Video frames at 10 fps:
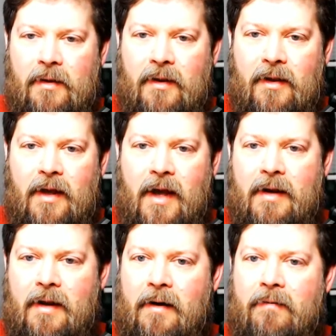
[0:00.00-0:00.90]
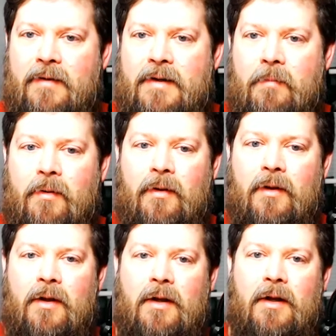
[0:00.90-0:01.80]
the head of the temple
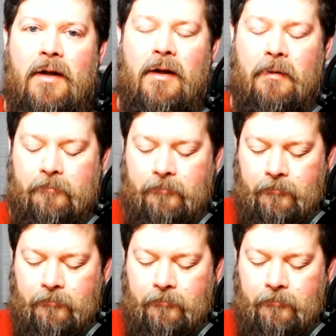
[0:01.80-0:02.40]
um,